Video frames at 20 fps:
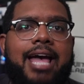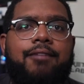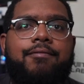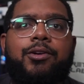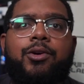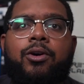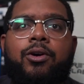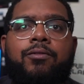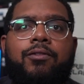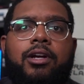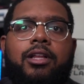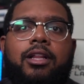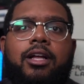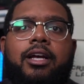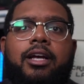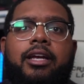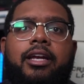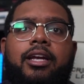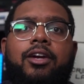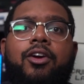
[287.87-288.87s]

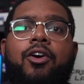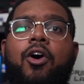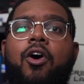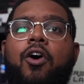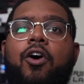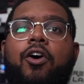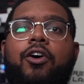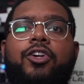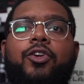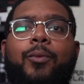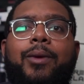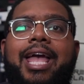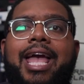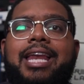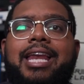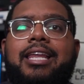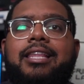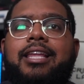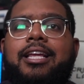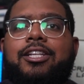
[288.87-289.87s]
overclocking or doing
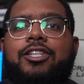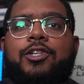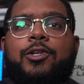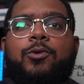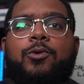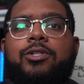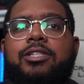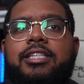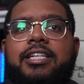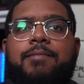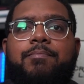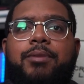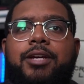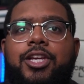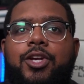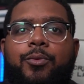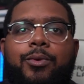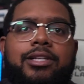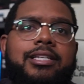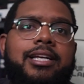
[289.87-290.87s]
anything too
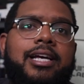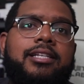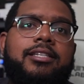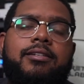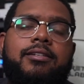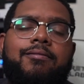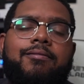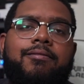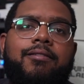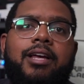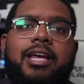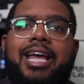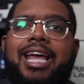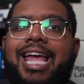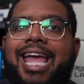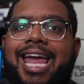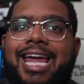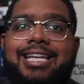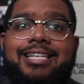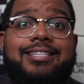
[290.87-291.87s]
CPU intensive,
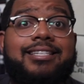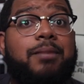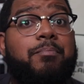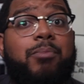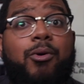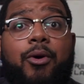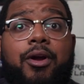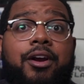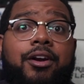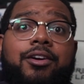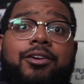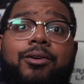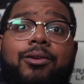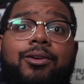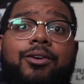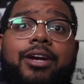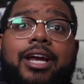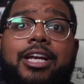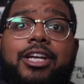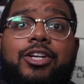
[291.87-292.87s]
a simple air cooler
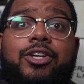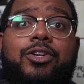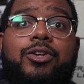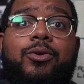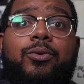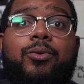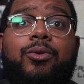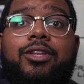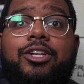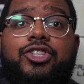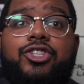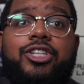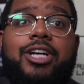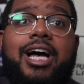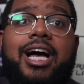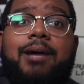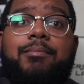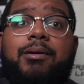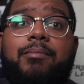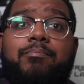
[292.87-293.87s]
can do the
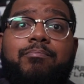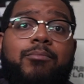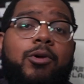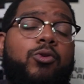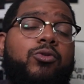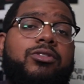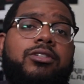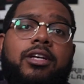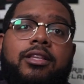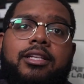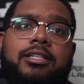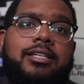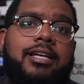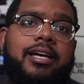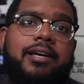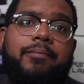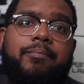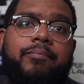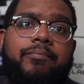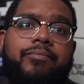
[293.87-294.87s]
job most of the
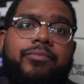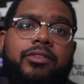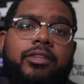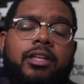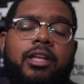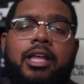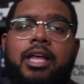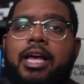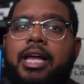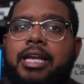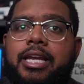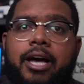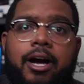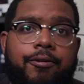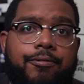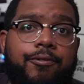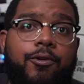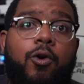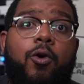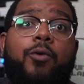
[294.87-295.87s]
time. Now, of
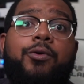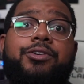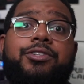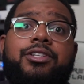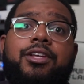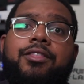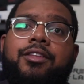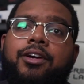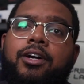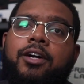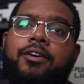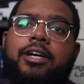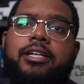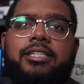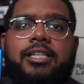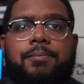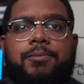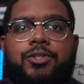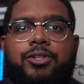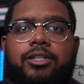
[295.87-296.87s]
course, there are
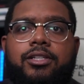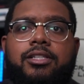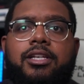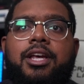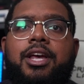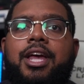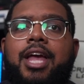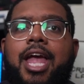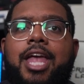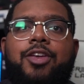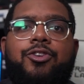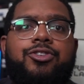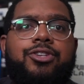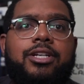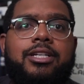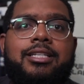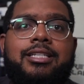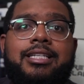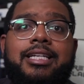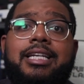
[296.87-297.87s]
exceptions, and you should
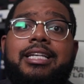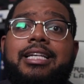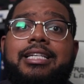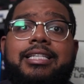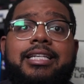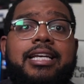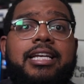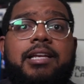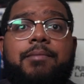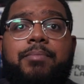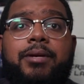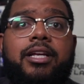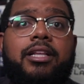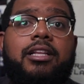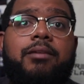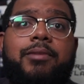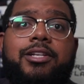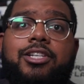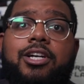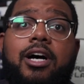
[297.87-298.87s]
see the TDP
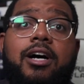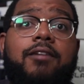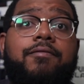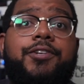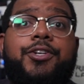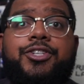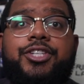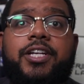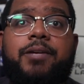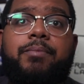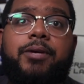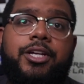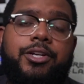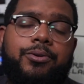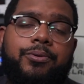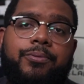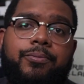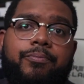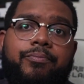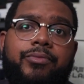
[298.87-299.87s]
limits of your CPU.
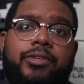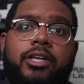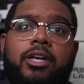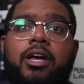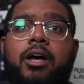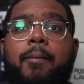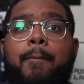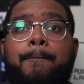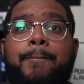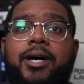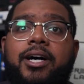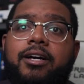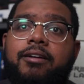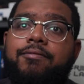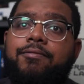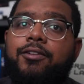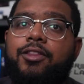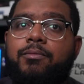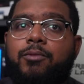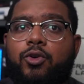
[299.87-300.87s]
But
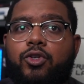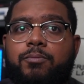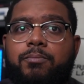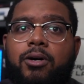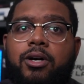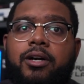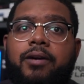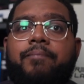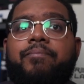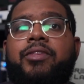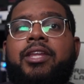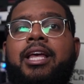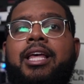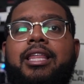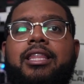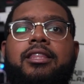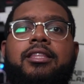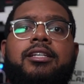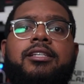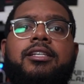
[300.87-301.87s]
for the most part,
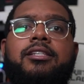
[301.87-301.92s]
this is a